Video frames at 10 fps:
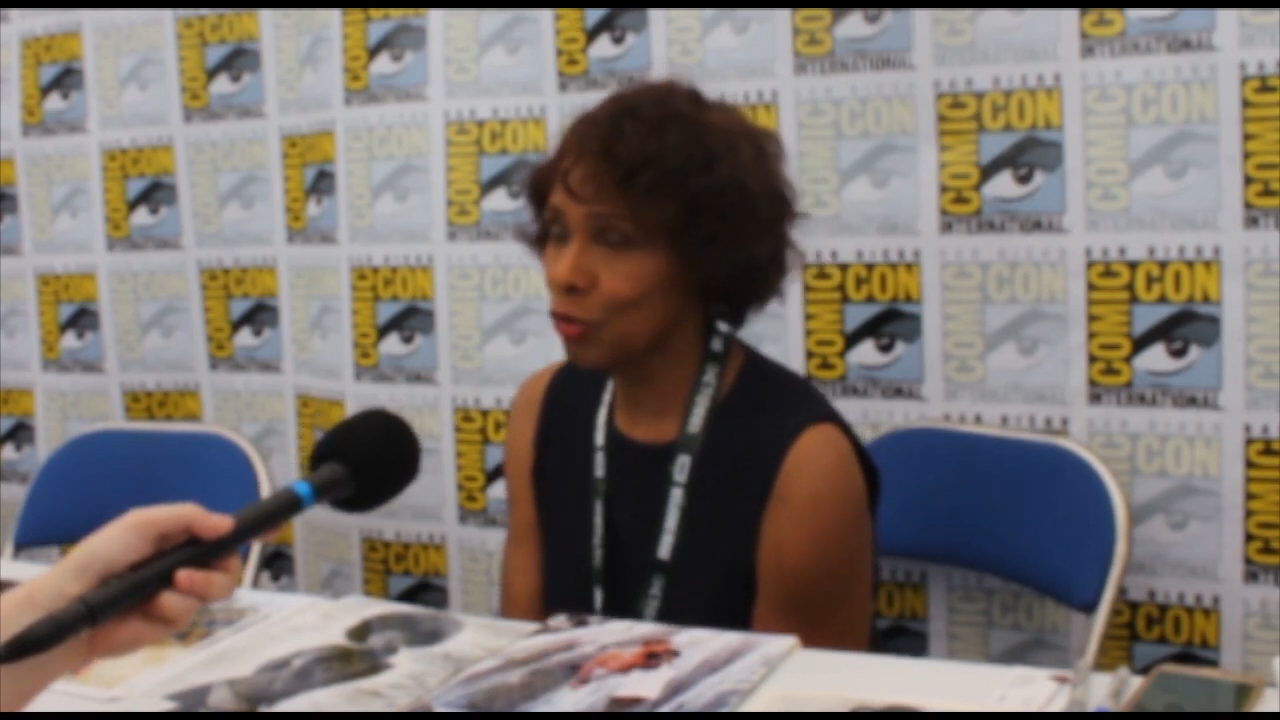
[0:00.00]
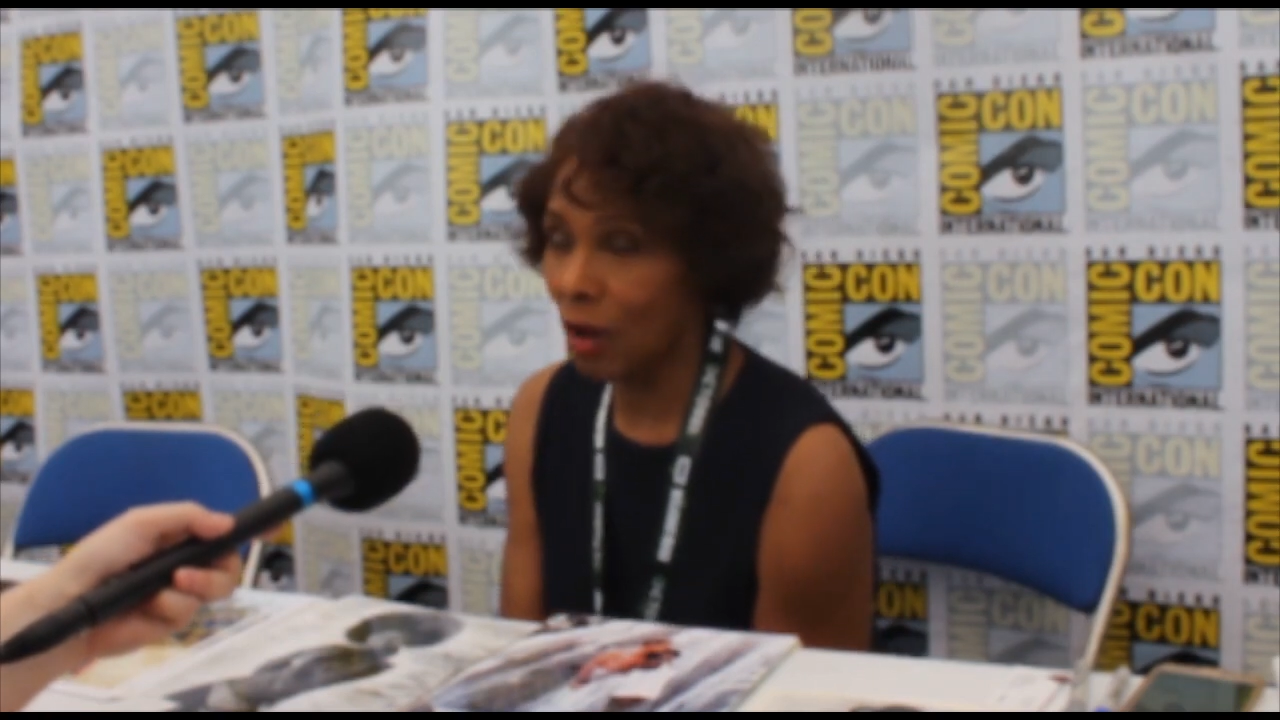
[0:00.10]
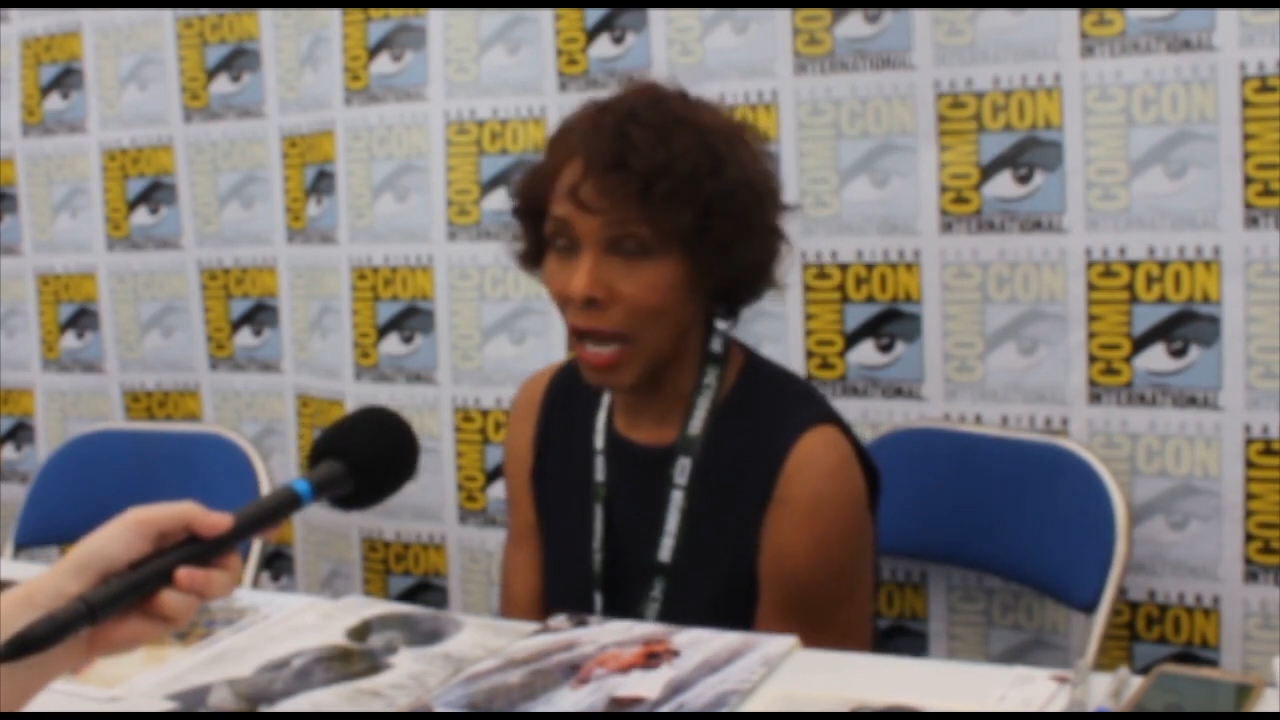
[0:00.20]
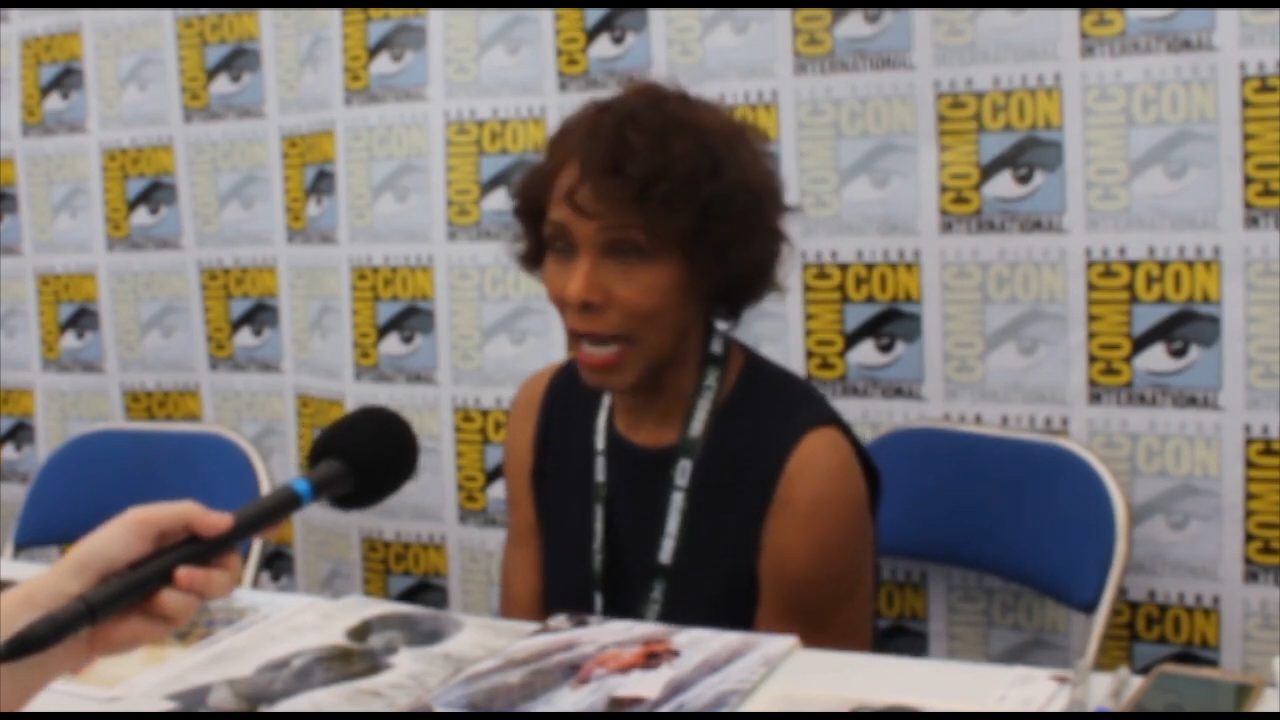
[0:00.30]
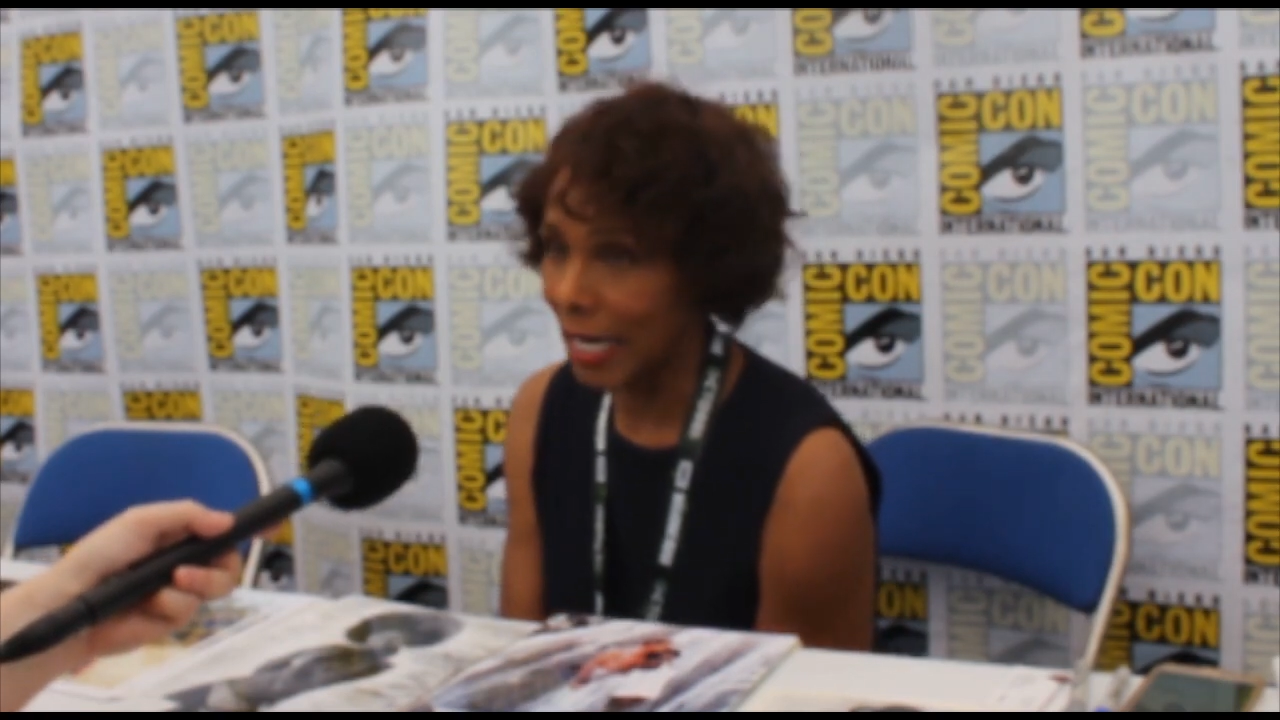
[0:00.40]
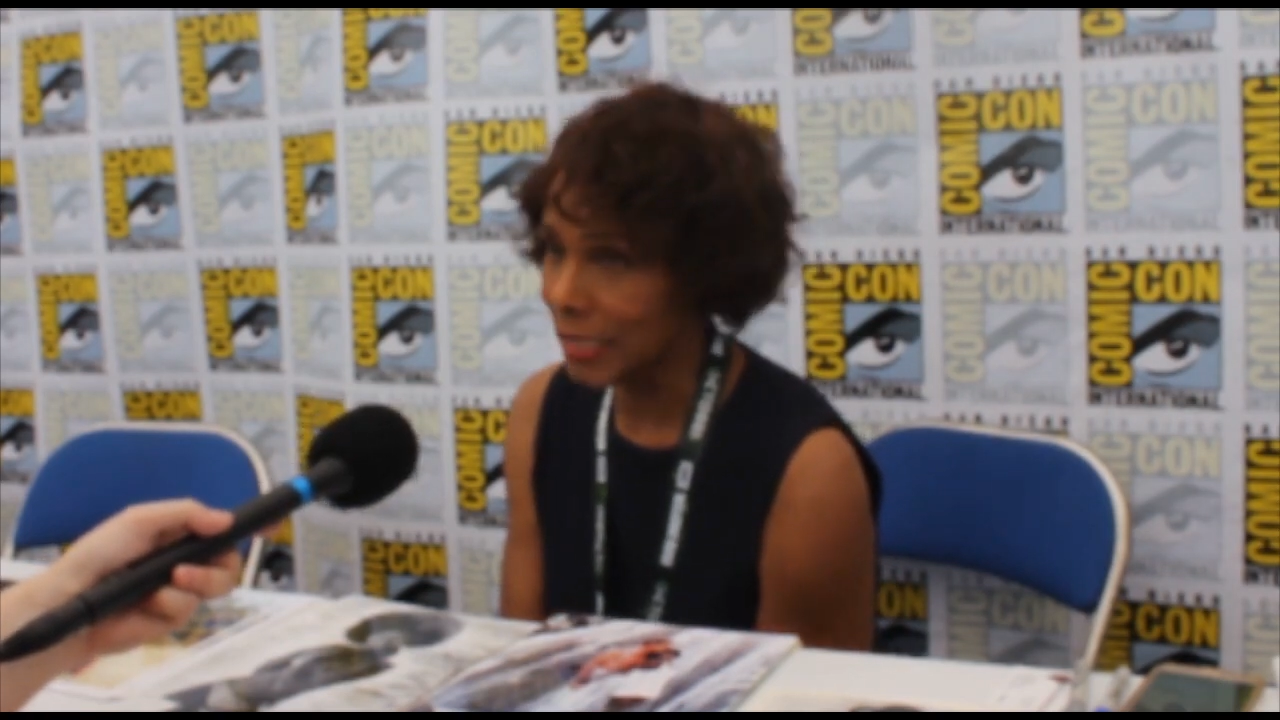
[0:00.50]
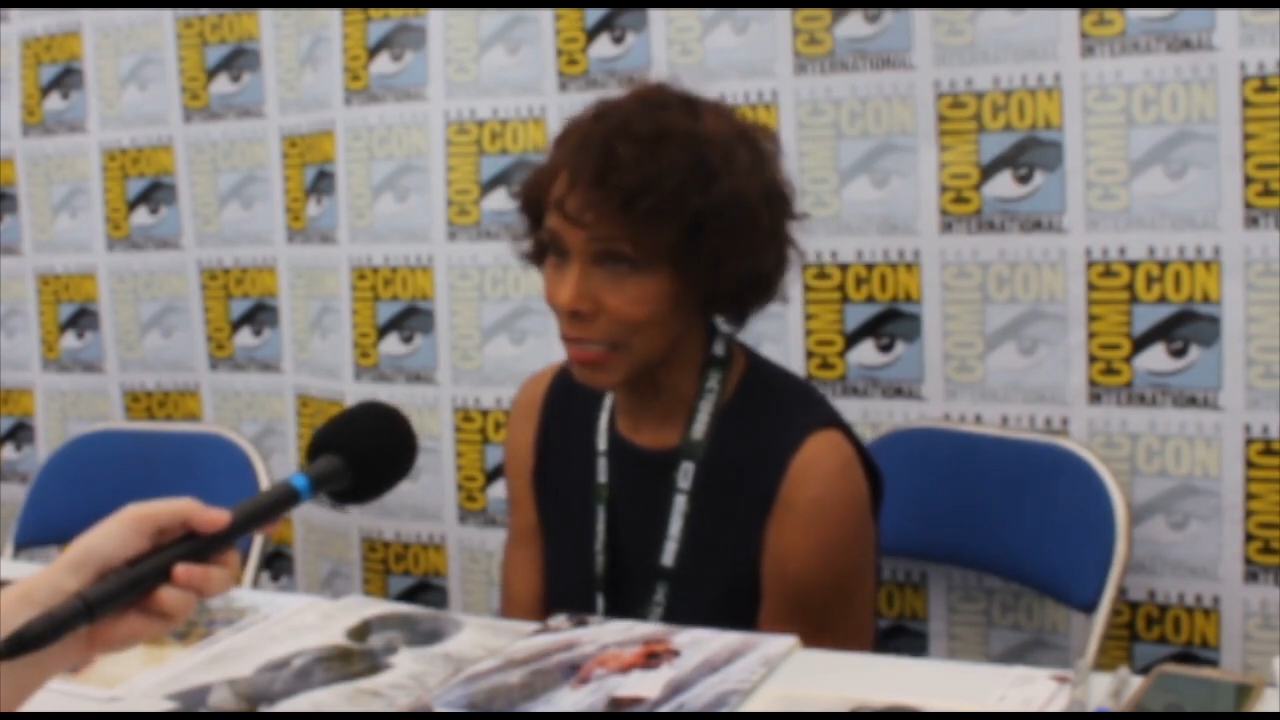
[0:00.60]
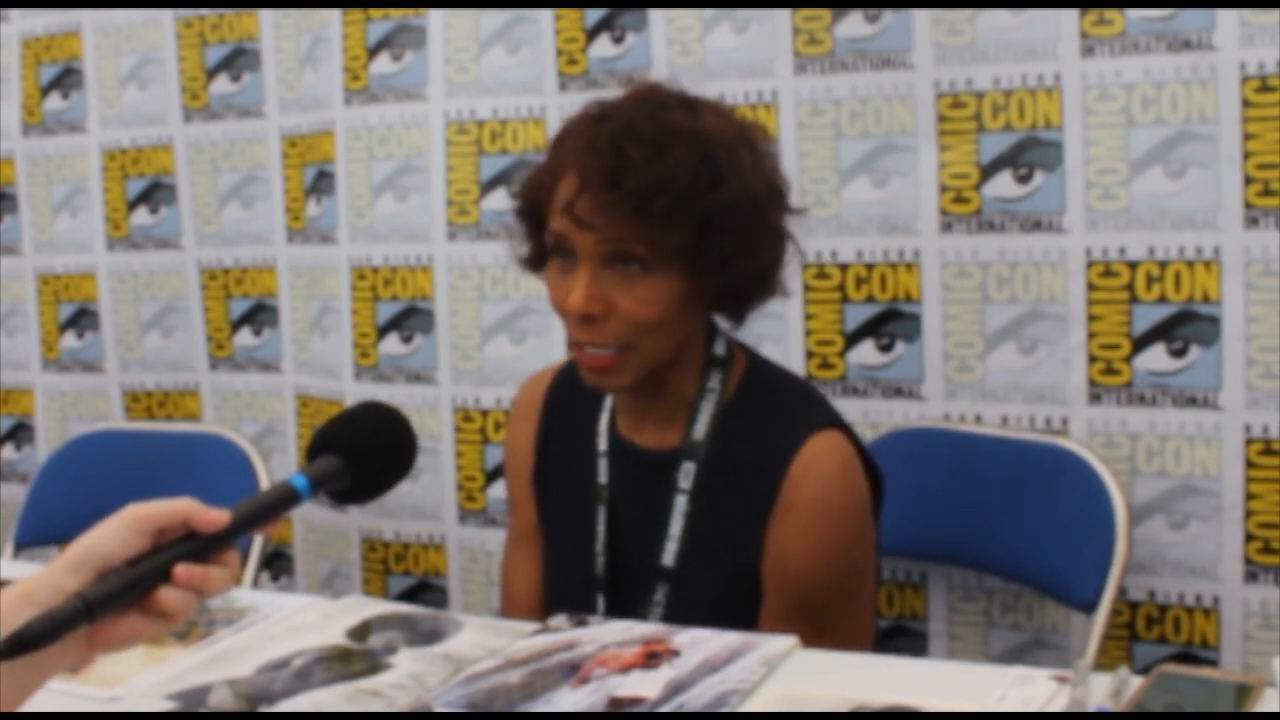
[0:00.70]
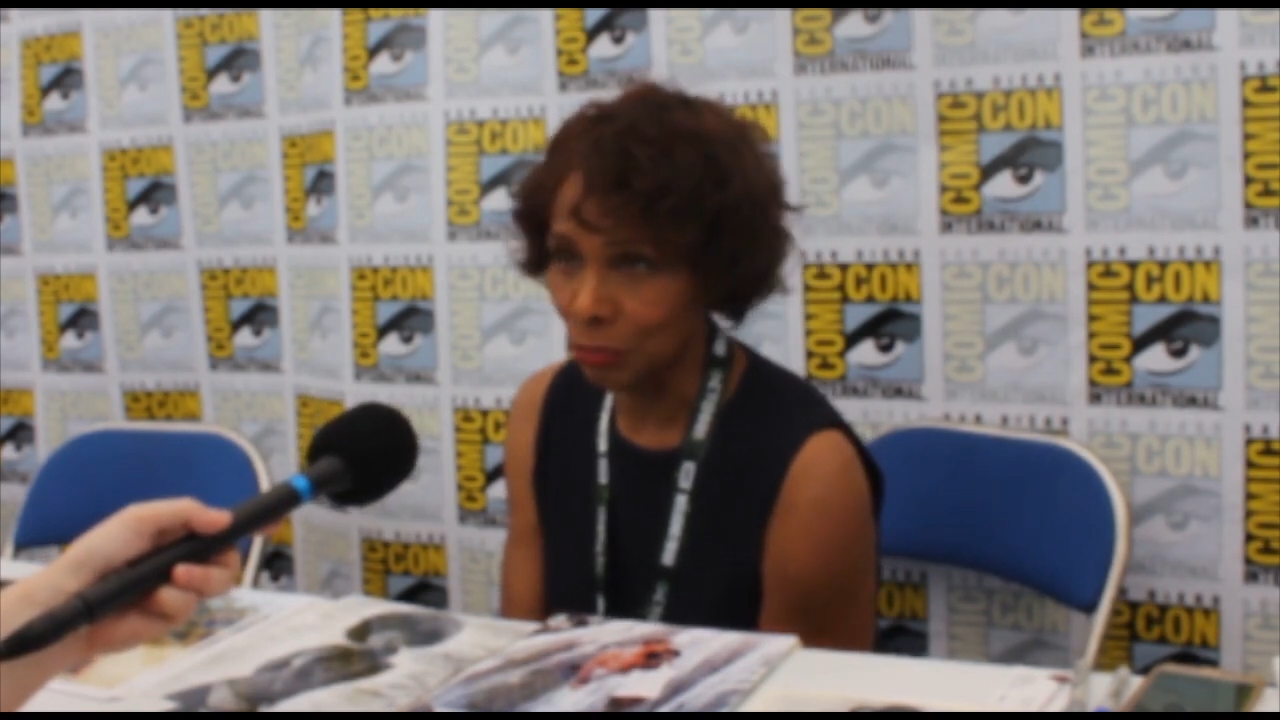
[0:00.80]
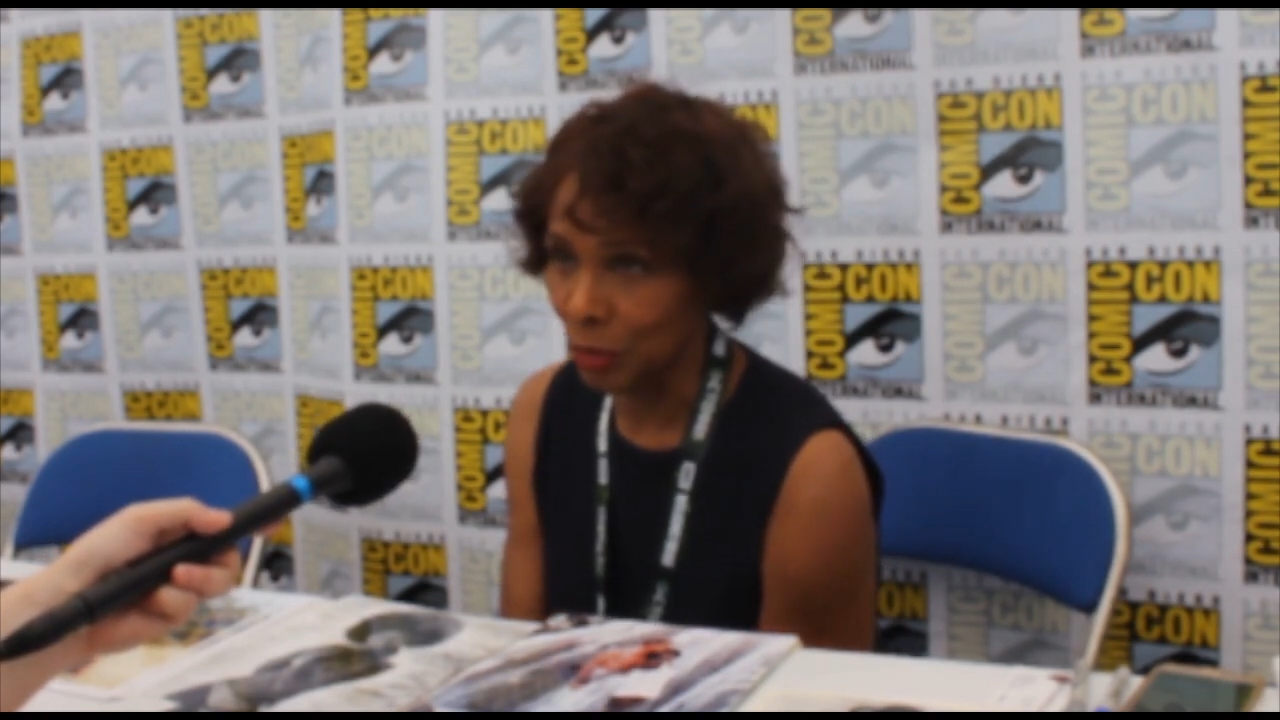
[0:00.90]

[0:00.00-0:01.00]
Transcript: tried to get